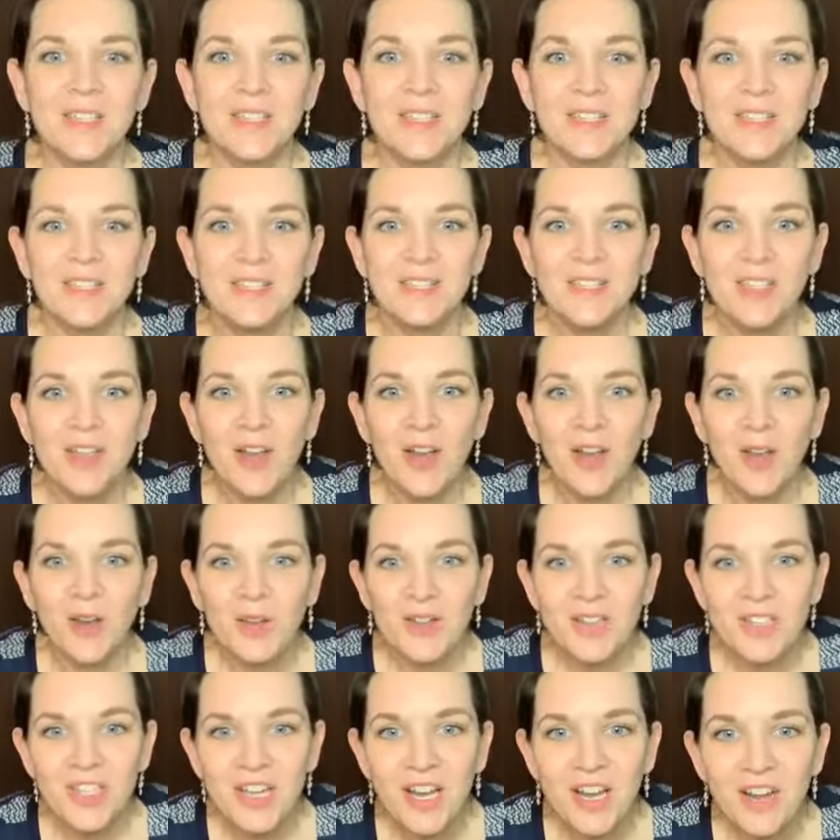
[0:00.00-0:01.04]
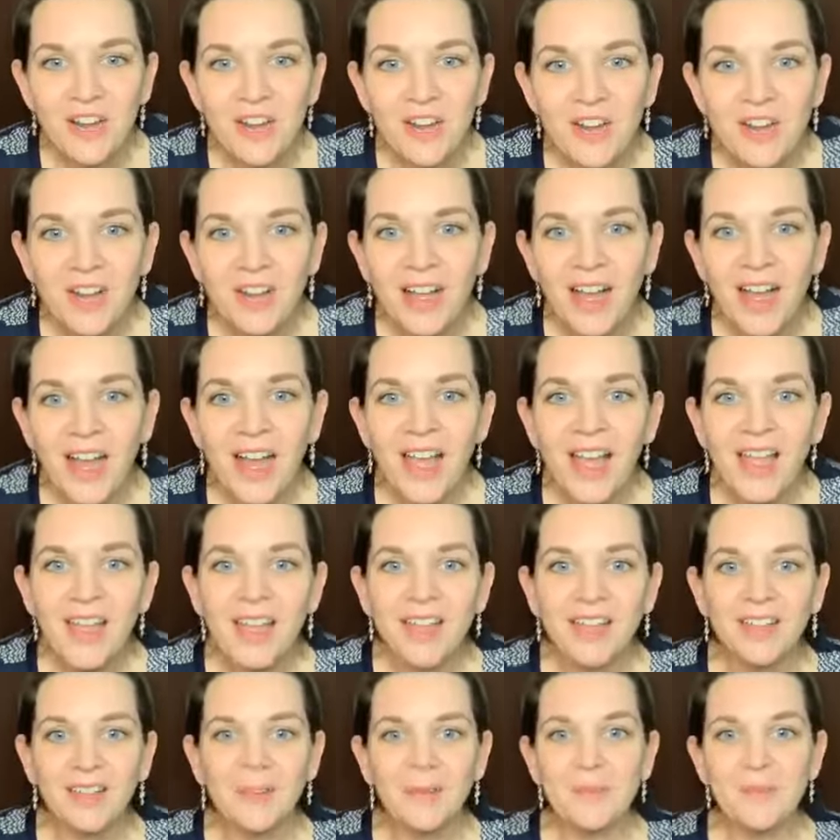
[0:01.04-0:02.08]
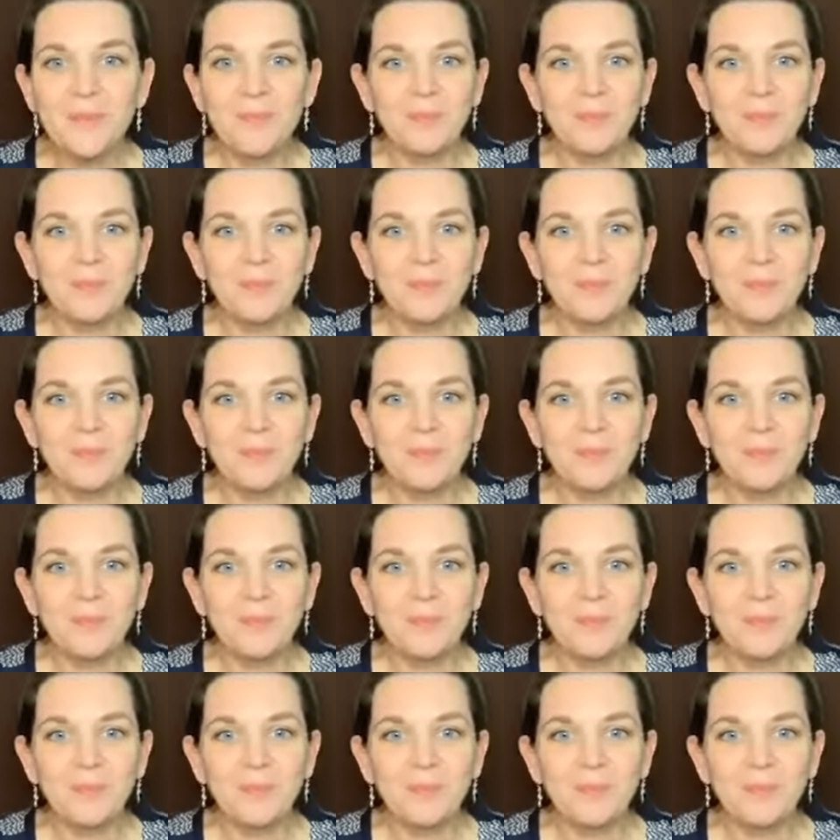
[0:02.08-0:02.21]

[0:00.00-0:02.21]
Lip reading: So Cheryl, hi.